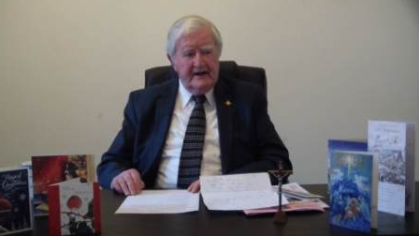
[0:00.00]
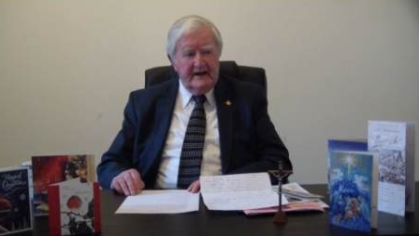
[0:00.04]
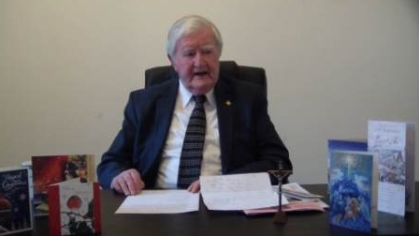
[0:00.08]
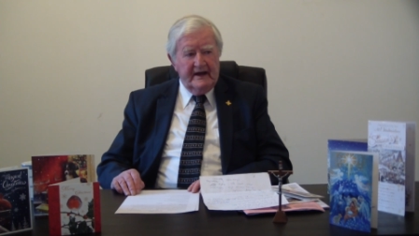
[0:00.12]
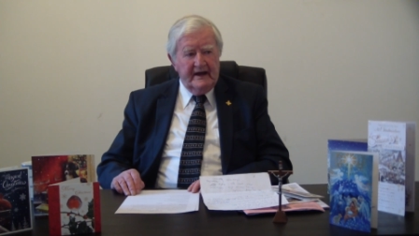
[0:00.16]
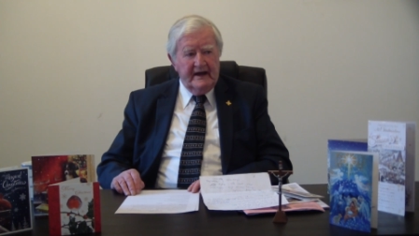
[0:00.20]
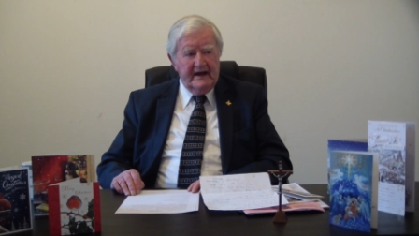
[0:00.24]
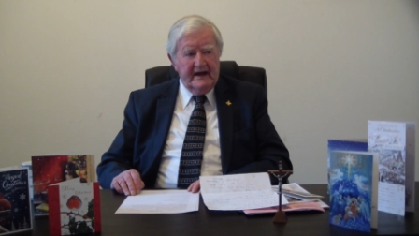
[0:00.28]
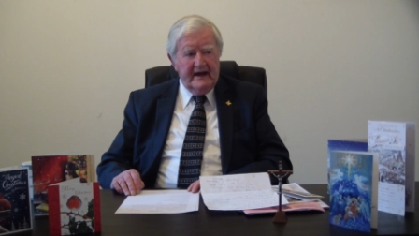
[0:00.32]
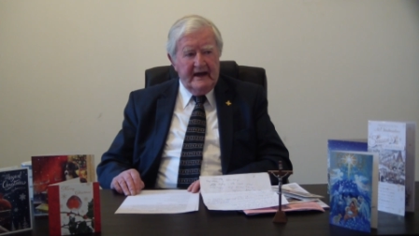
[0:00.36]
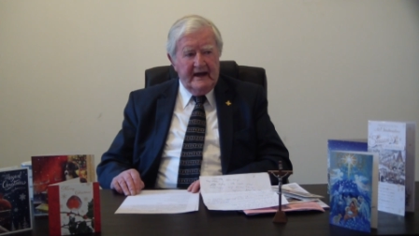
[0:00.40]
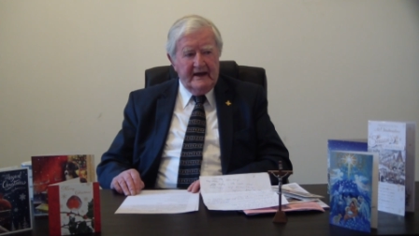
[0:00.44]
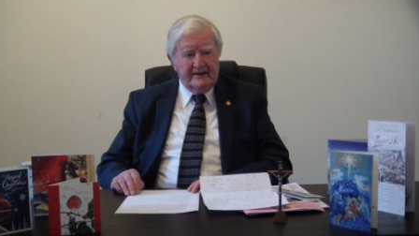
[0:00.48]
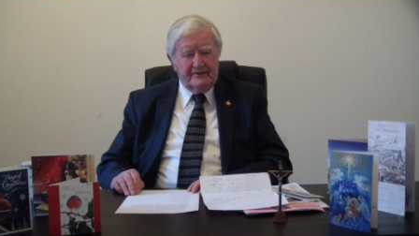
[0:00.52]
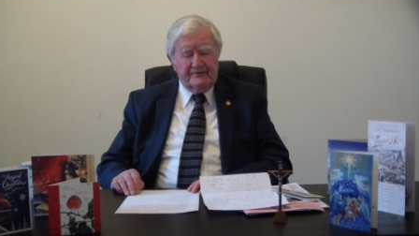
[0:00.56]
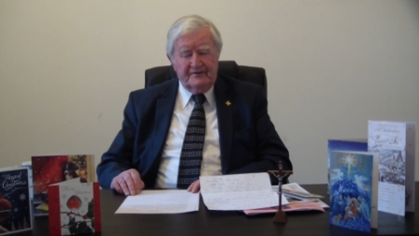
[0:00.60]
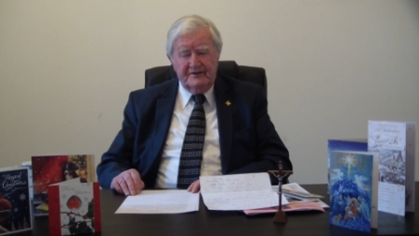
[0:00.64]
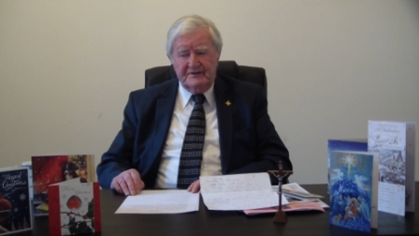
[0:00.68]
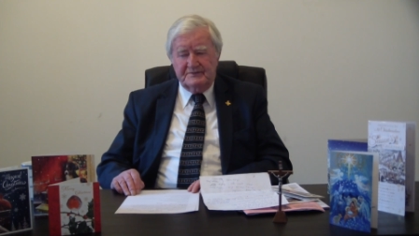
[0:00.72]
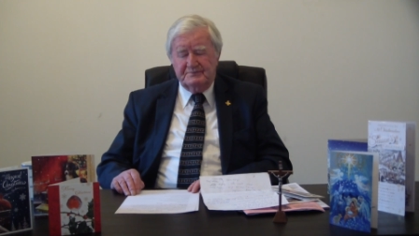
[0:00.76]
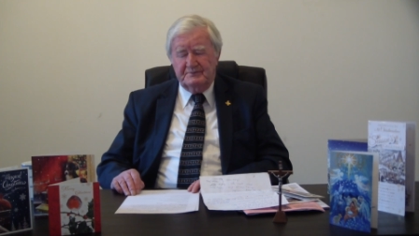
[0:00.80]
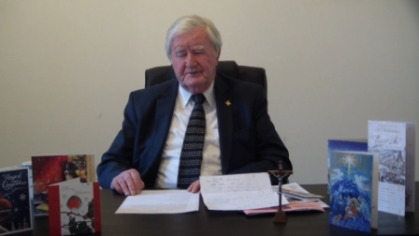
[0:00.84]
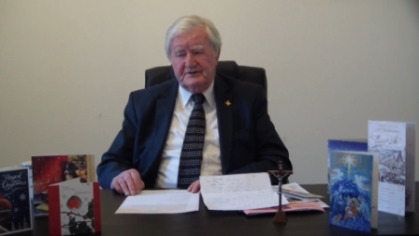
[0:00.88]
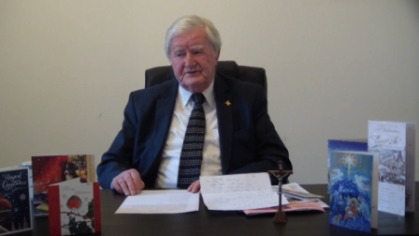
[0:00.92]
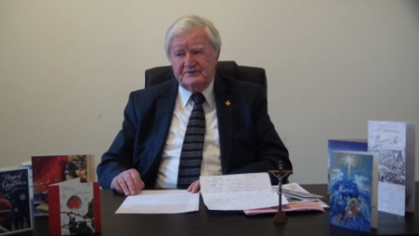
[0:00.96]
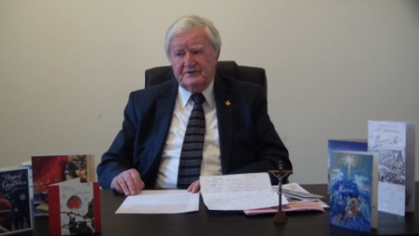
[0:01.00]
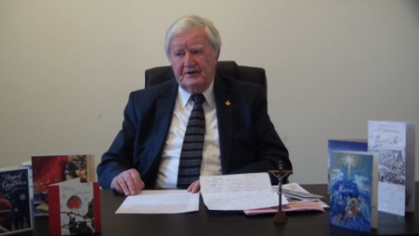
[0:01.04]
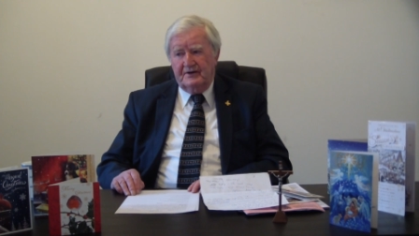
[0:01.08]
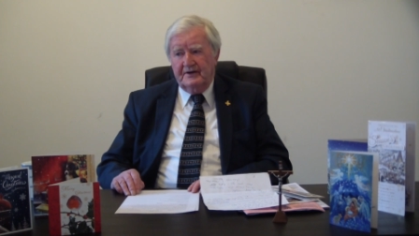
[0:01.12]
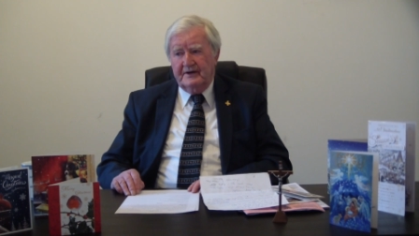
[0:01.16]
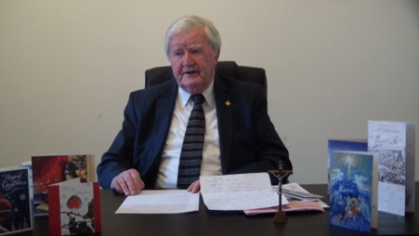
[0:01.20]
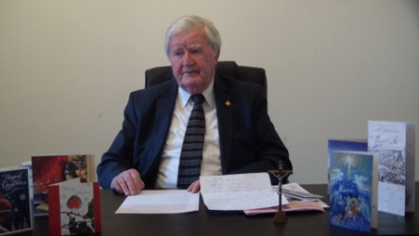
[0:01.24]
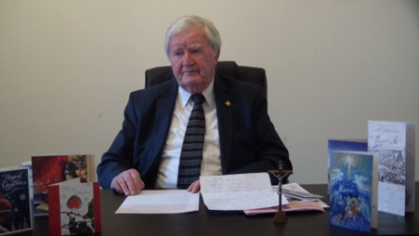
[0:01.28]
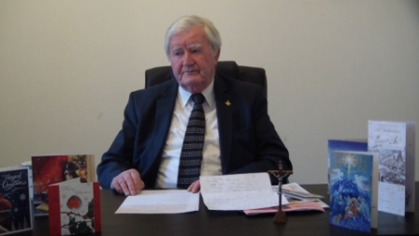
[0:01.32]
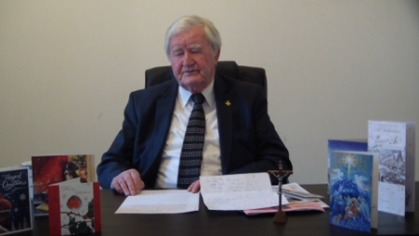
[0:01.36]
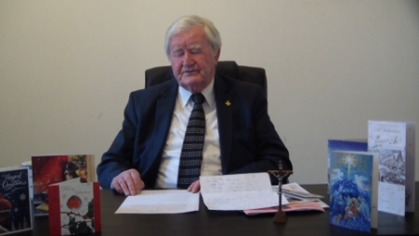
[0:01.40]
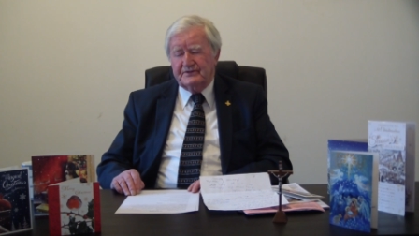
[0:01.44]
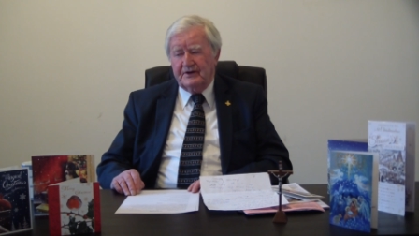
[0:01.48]
at Christmas
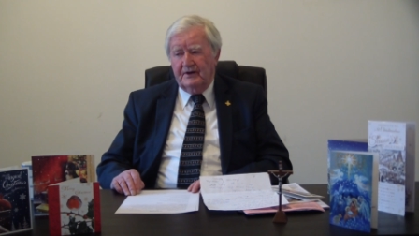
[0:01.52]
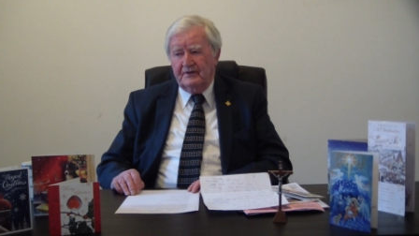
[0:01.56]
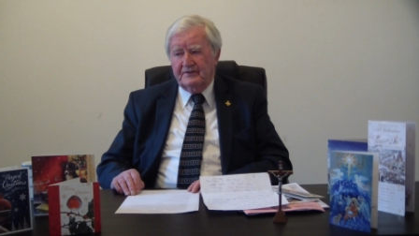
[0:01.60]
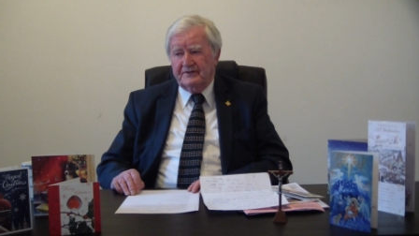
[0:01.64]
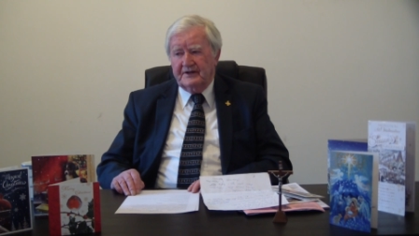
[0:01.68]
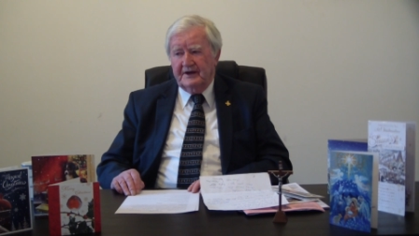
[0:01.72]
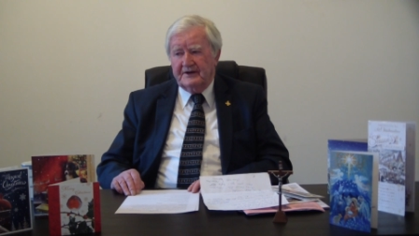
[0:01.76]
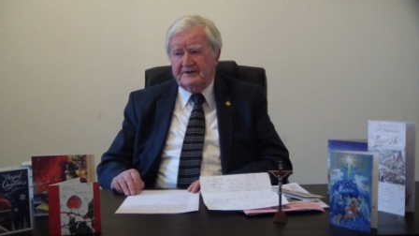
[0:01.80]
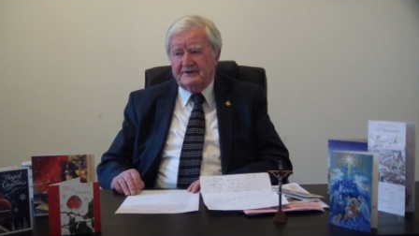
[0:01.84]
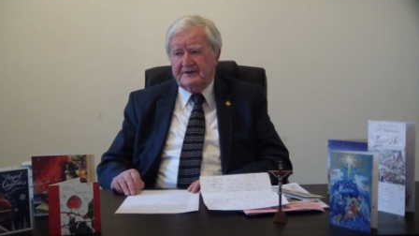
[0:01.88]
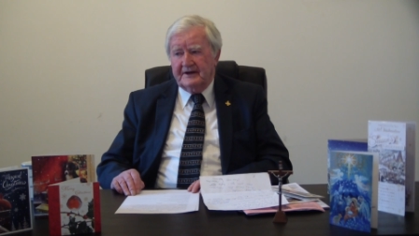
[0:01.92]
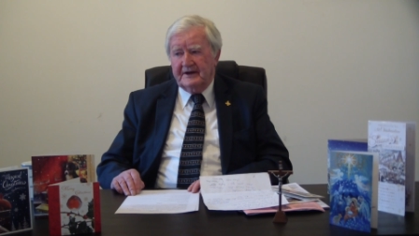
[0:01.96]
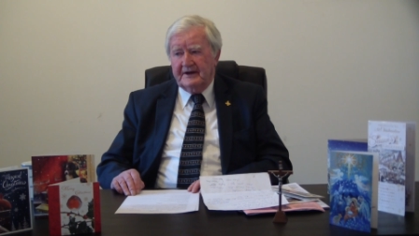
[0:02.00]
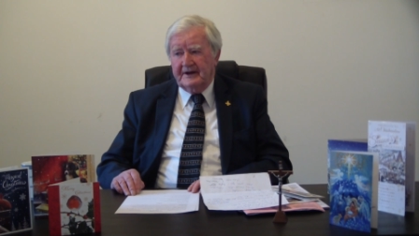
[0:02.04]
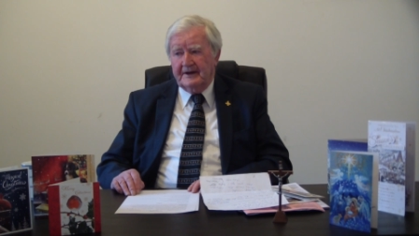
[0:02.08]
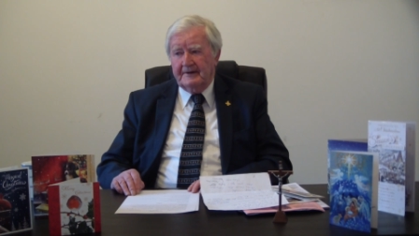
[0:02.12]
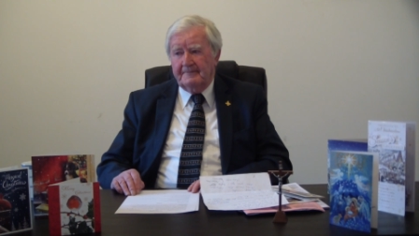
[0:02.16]
time, so that